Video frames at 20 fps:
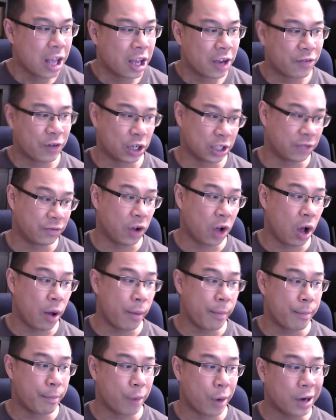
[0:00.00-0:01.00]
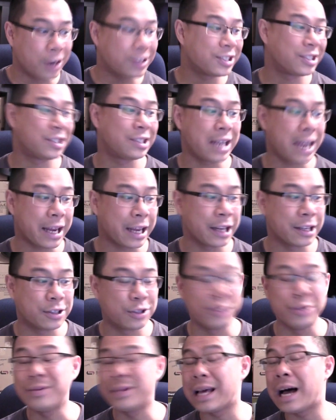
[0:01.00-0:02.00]
First of all, March 2nd,
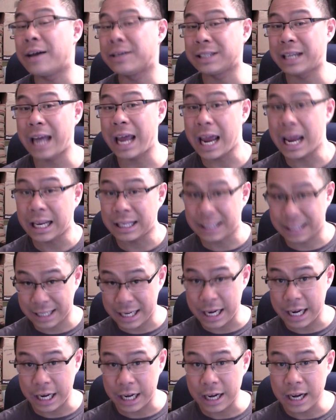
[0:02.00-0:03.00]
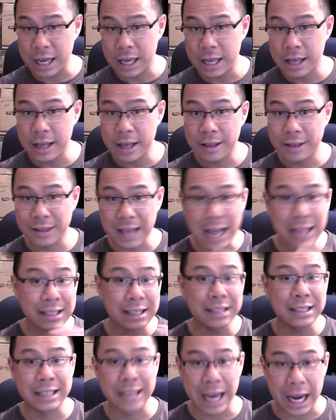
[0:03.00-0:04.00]
2018, that's
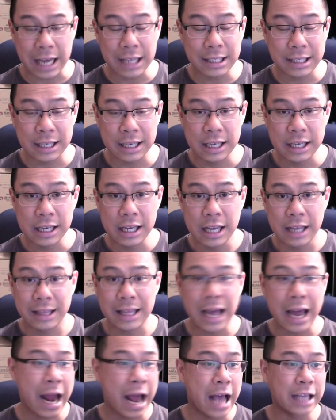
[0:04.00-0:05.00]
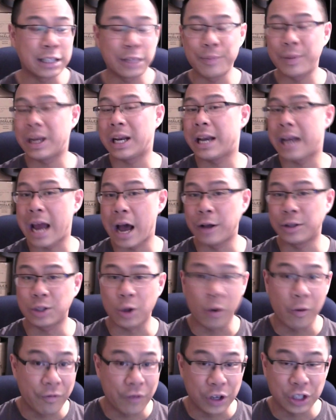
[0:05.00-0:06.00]
a date. That hasn't been announced
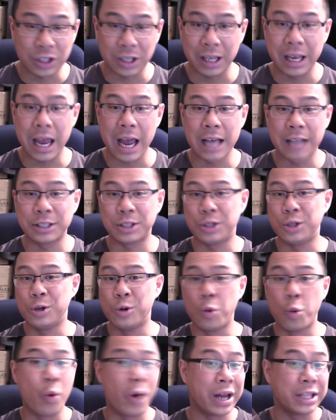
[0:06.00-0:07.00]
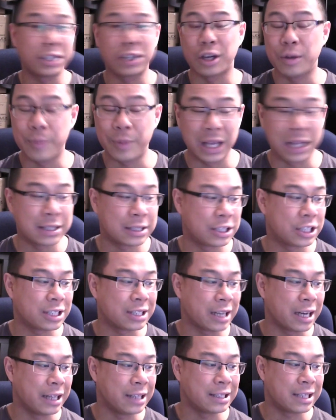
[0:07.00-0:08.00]
officially as to what it's going to be. It's
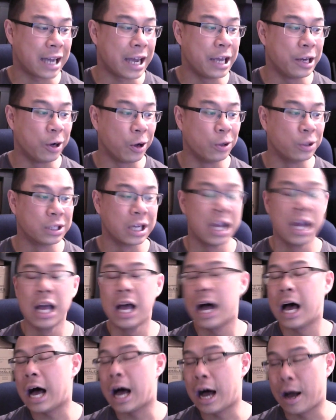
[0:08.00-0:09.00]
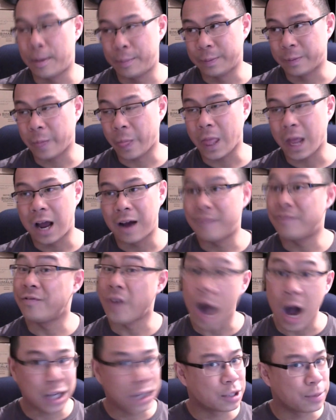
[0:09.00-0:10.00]
just an untitled
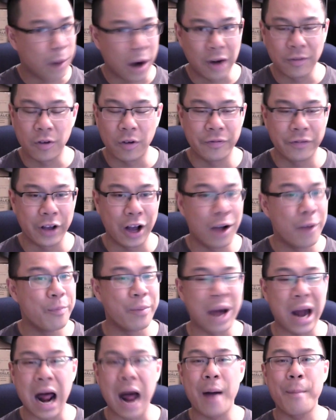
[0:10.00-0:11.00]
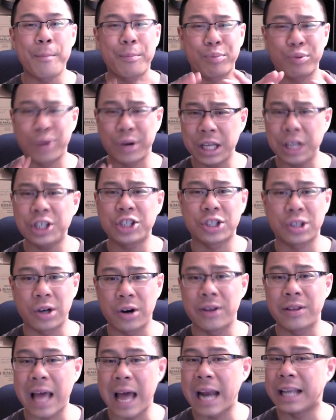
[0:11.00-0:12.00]
Fox Marvel film. But I'm pretty
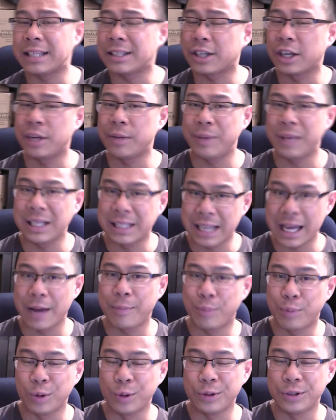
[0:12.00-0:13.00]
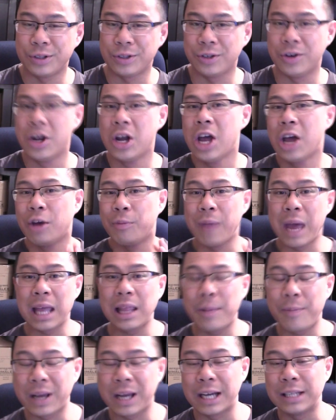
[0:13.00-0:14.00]
sure that it's going to be Deadpool 2.
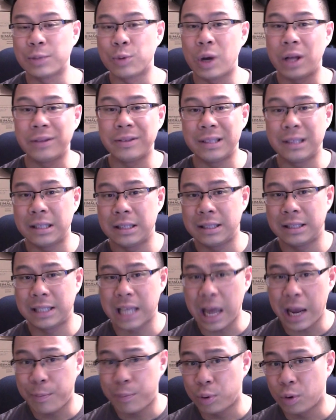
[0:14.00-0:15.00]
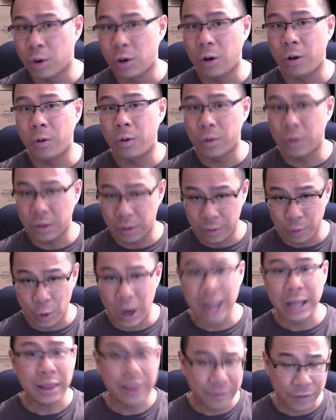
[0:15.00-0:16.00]
Mainly because, well, Deadpool
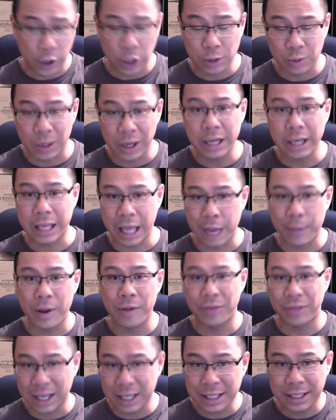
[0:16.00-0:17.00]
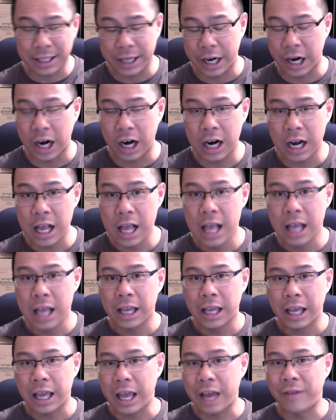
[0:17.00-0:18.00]
1, the first one, came out this year
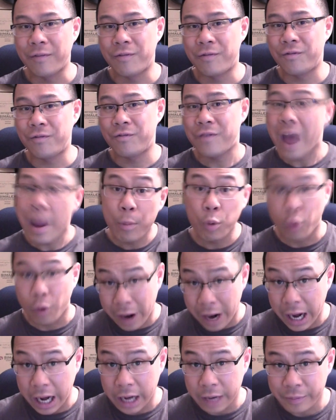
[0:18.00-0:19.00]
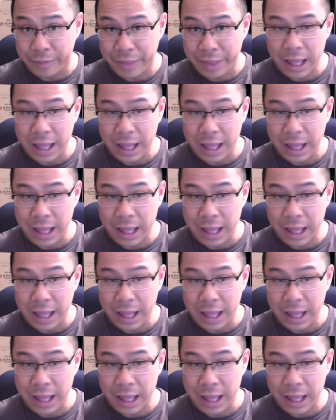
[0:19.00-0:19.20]
in February.